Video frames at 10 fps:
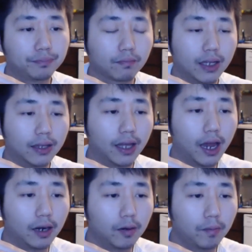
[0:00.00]
And
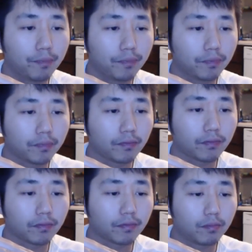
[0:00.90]
then
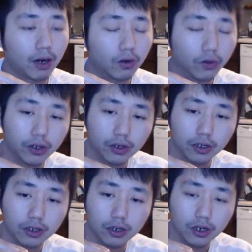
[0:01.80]
my older
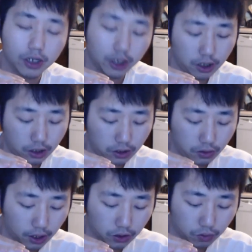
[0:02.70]
sister, she knew how
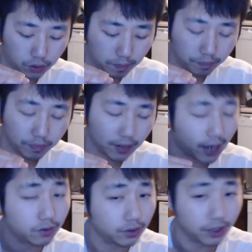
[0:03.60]
to swim. I didn't
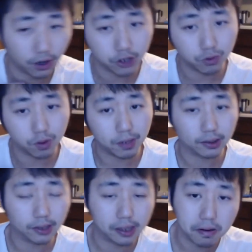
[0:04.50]
really know how to swim back
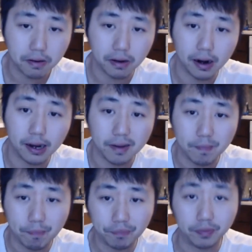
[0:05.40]
then, right?
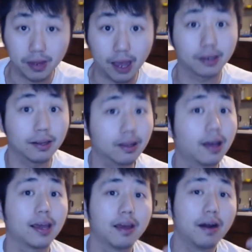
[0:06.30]
Not gonna lie.